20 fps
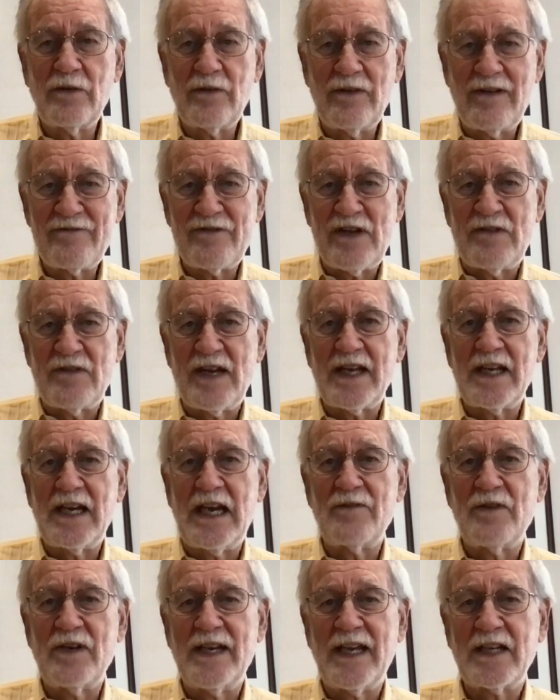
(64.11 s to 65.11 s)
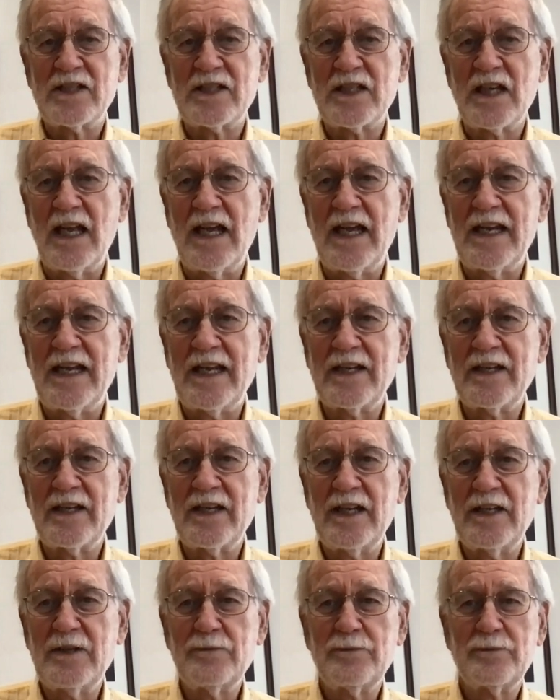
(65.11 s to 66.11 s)
if I could have the next slide,
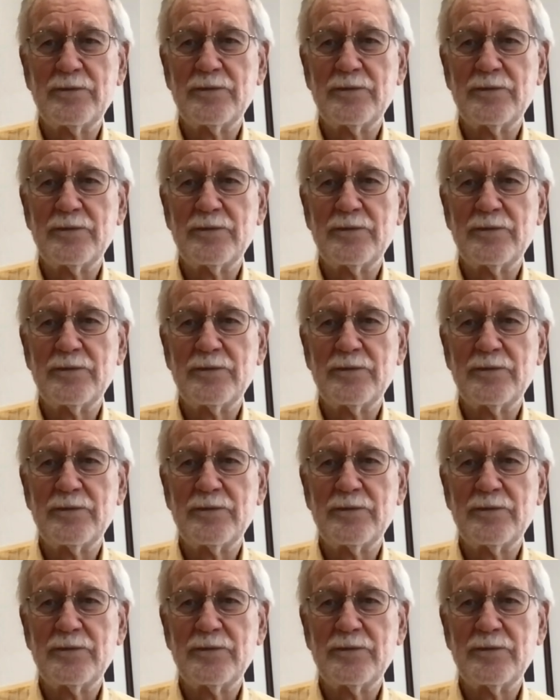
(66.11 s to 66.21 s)
Ankit,